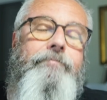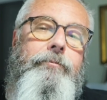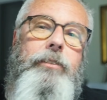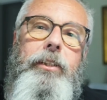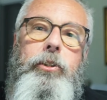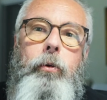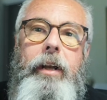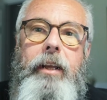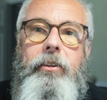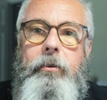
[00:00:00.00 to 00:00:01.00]
The short
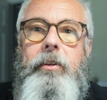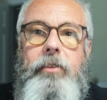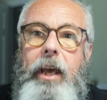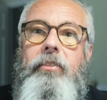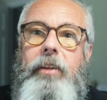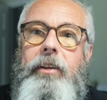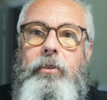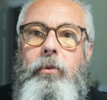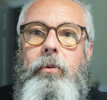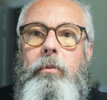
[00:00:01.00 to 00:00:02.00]
answer is yes, I
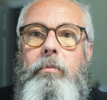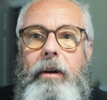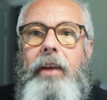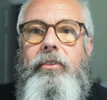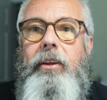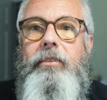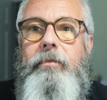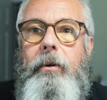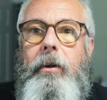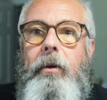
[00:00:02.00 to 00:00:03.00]
do process
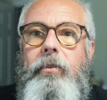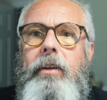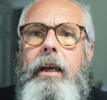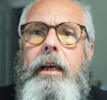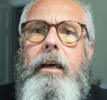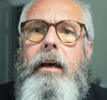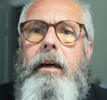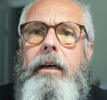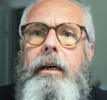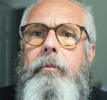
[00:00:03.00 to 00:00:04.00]
photos.
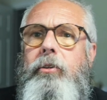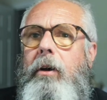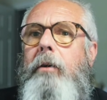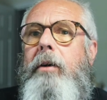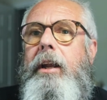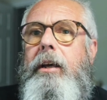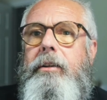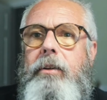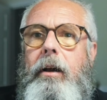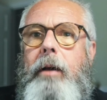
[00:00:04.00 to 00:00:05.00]
So I want to
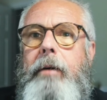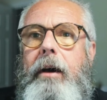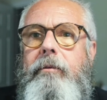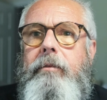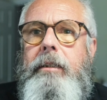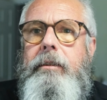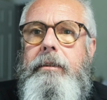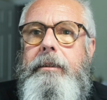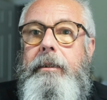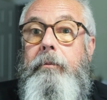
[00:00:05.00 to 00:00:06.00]
talk about
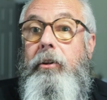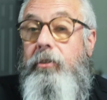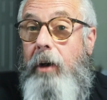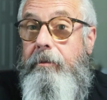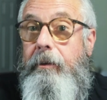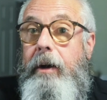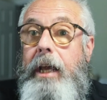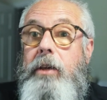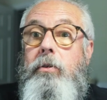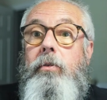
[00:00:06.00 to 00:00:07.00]
the software I
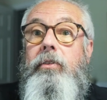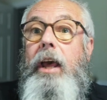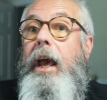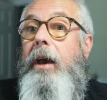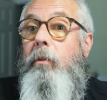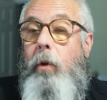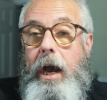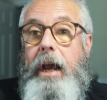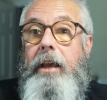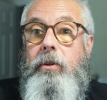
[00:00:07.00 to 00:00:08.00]
use and
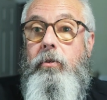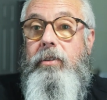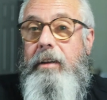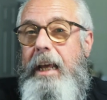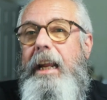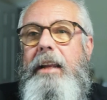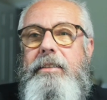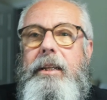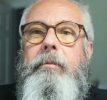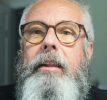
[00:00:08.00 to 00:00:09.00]
why I use it, and then
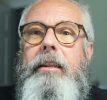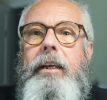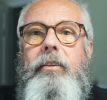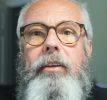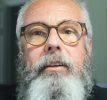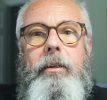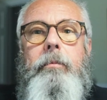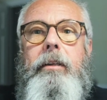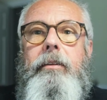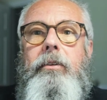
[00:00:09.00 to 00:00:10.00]
some of the things I
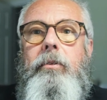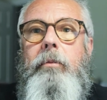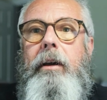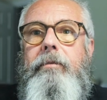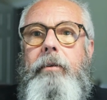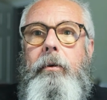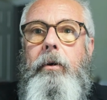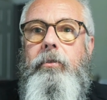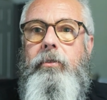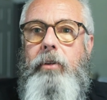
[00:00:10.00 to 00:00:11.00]
typically do to my
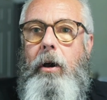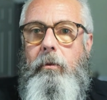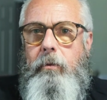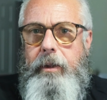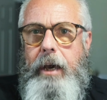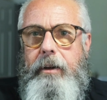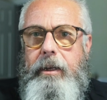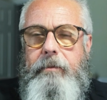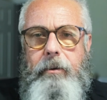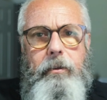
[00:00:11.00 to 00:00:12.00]
photos. So without
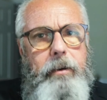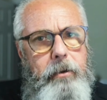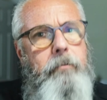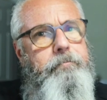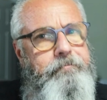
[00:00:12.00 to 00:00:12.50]
any further ado,